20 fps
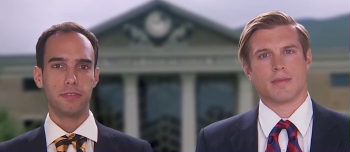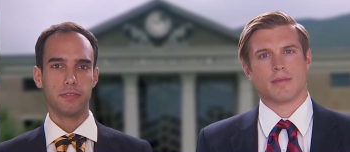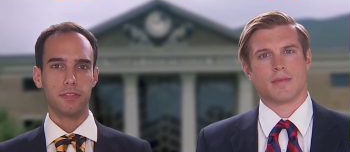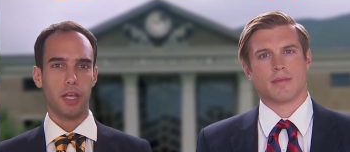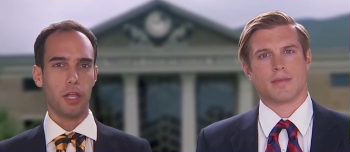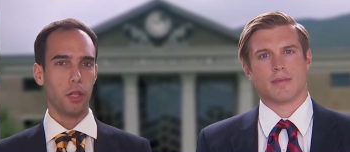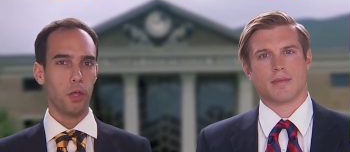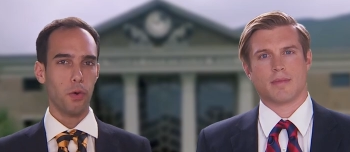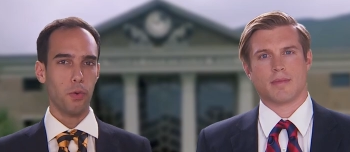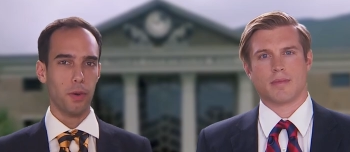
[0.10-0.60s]

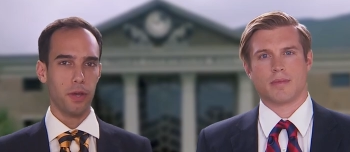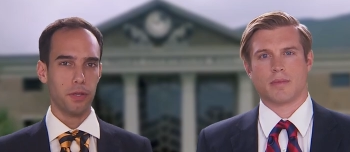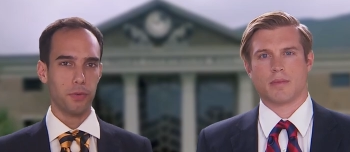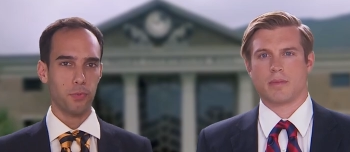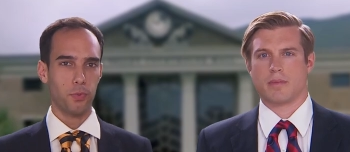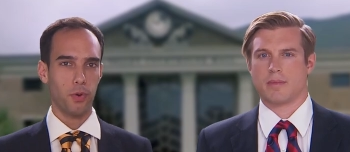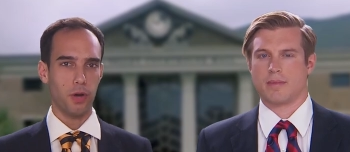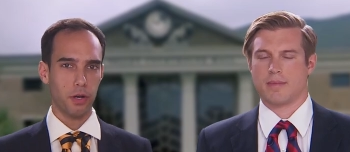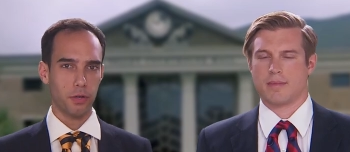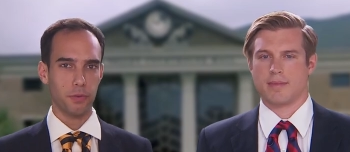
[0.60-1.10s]
Speaker 1: Hello
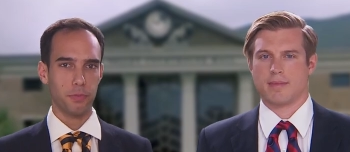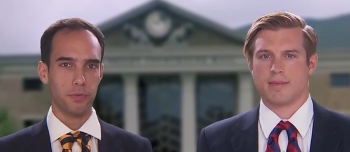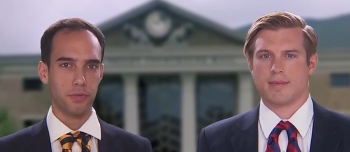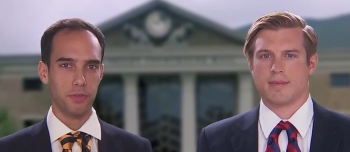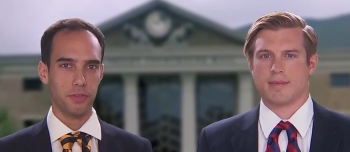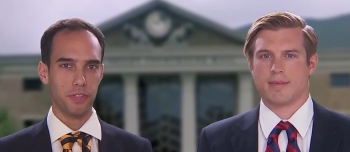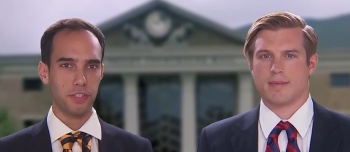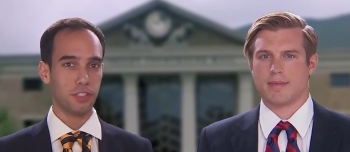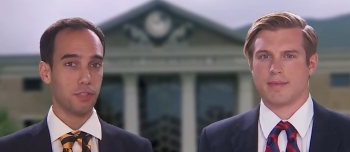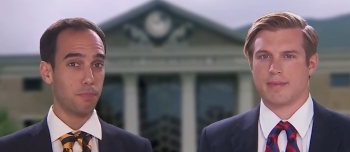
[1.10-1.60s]
and welcome
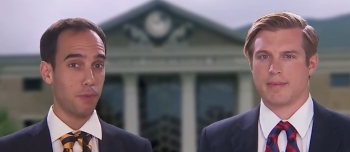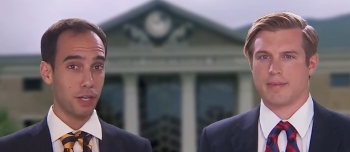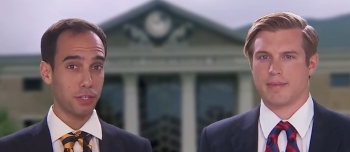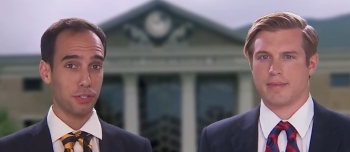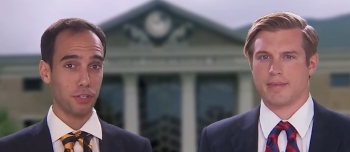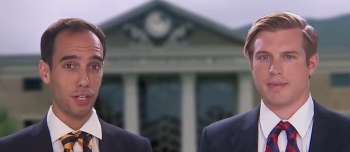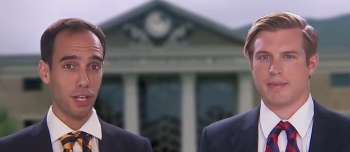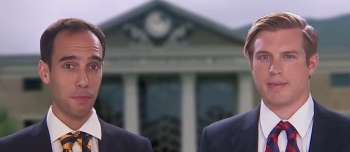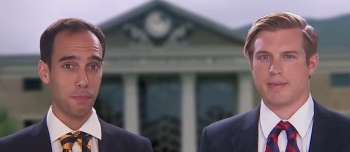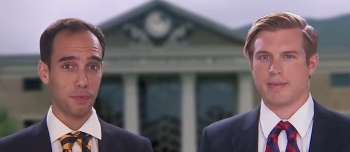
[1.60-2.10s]
to this
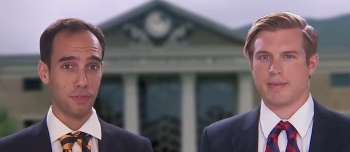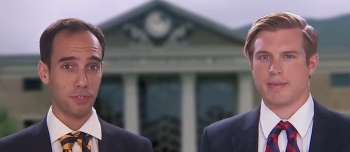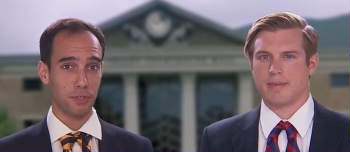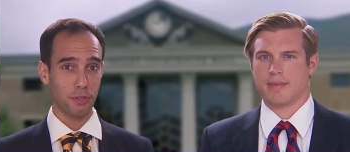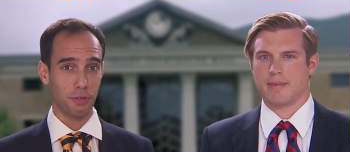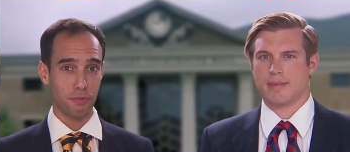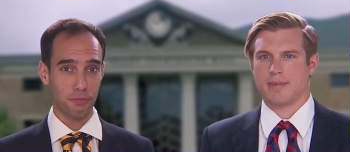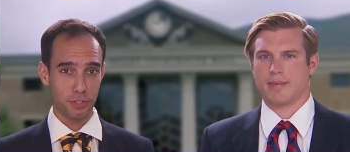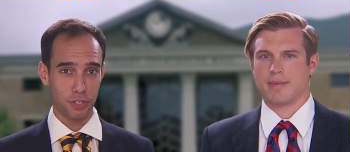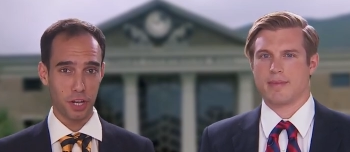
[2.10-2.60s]
special
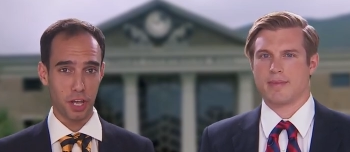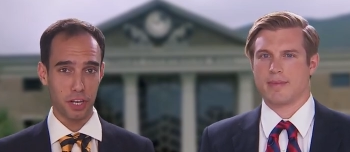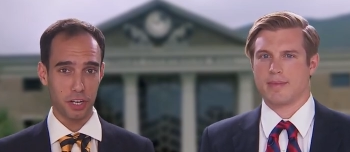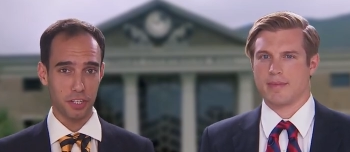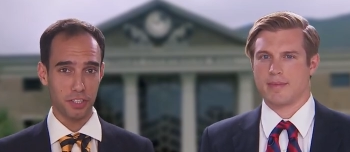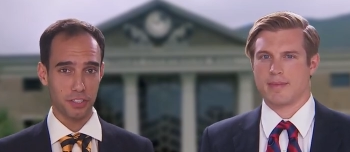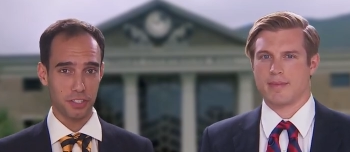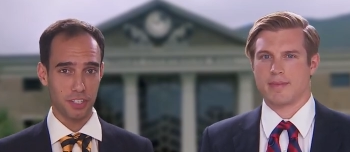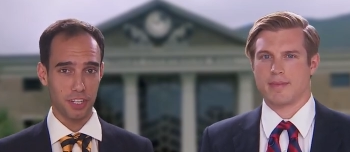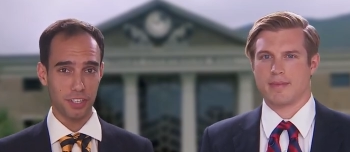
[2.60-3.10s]
episode of
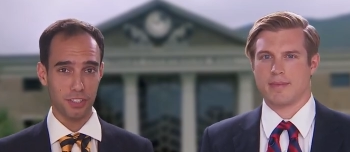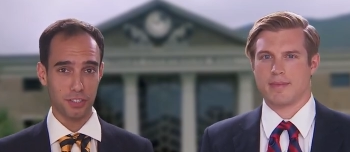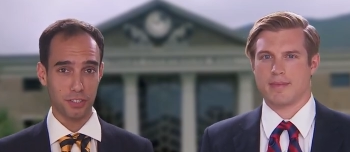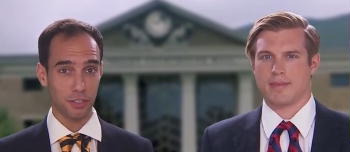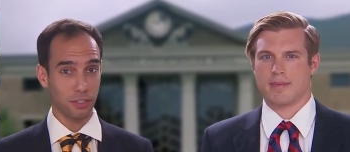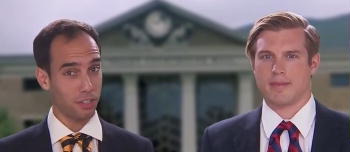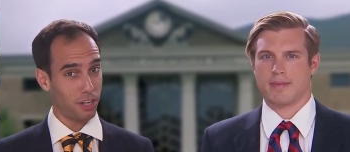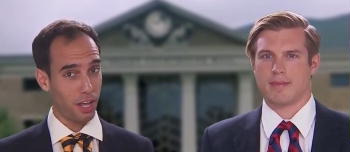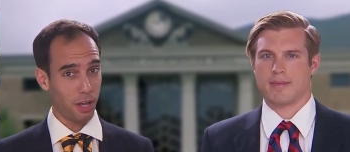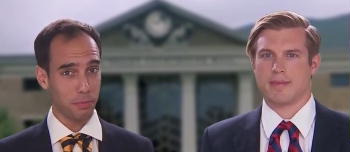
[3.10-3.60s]
China
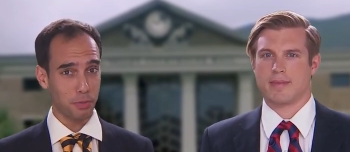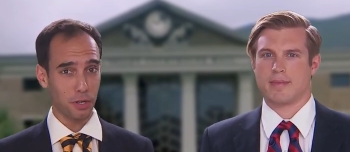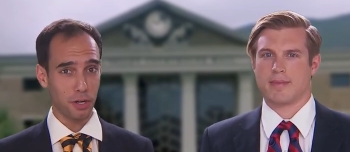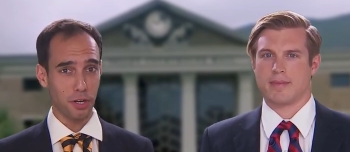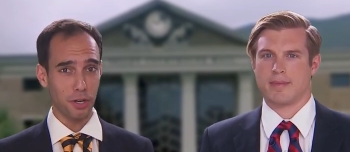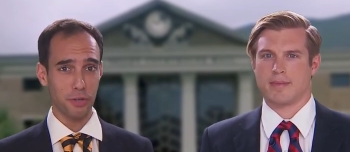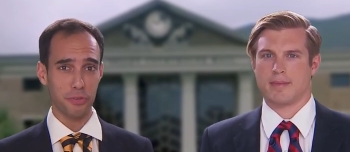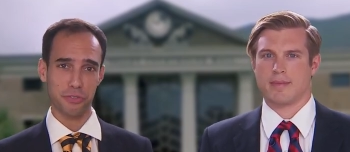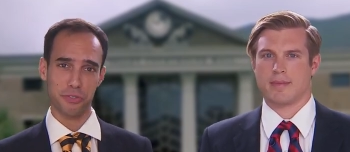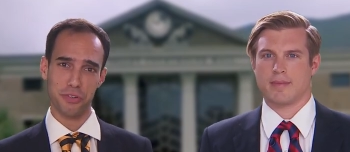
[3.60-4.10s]
Uncensored. I'm
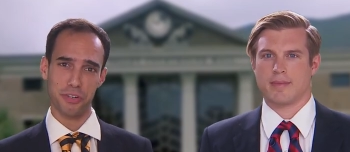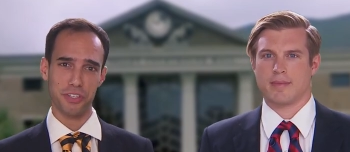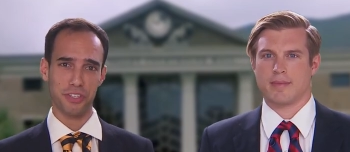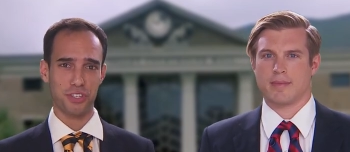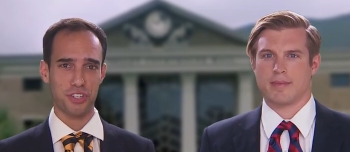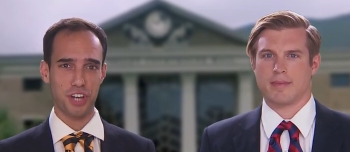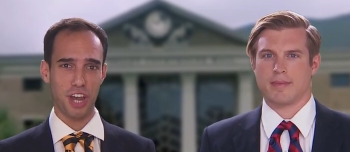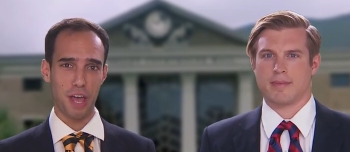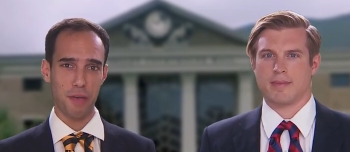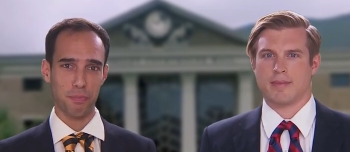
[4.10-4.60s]
your host,
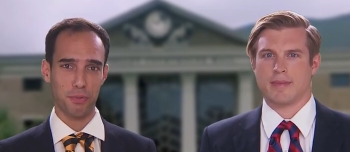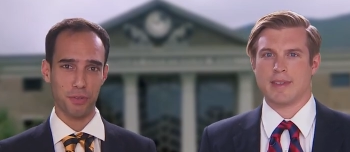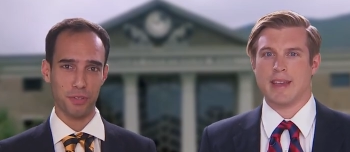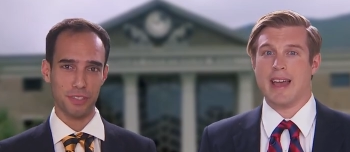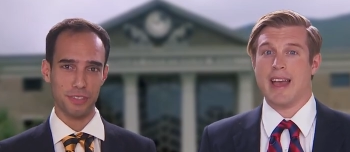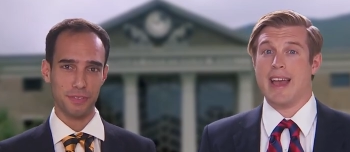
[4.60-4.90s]
Chris Chappell.